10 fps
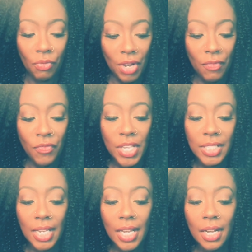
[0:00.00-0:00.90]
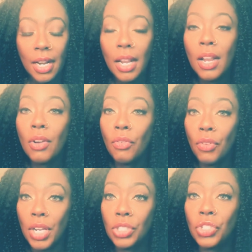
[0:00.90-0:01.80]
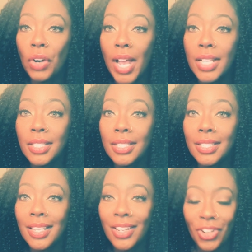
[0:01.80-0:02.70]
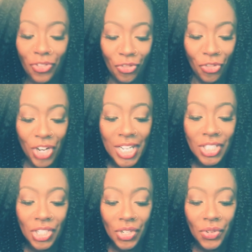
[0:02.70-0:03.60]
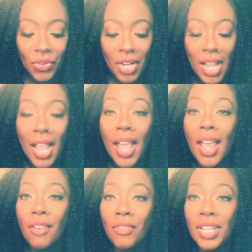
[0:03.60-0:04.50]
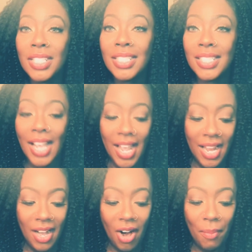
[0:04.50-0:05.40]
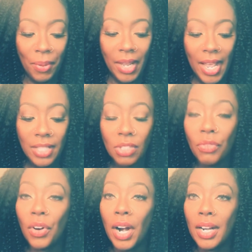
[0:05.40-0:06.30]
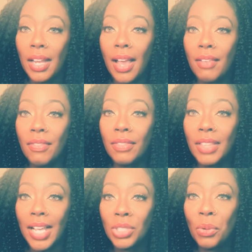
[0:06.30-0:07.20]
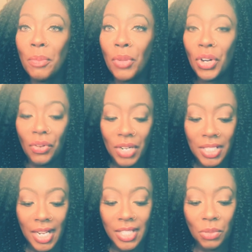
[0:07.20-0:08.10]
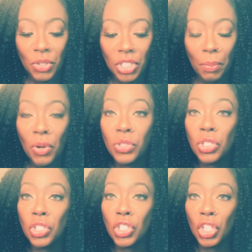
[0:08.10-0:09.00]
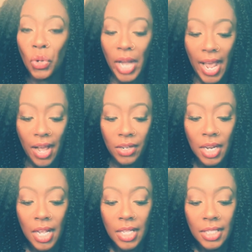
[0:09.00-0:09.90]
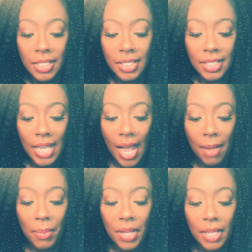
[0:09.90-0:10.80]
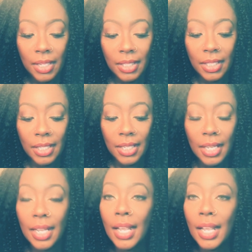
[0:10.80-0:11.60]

revisit, readdress, redo, and redesign our plans for our life. That's what Mercury does. We're supposed to slow down, stop, look,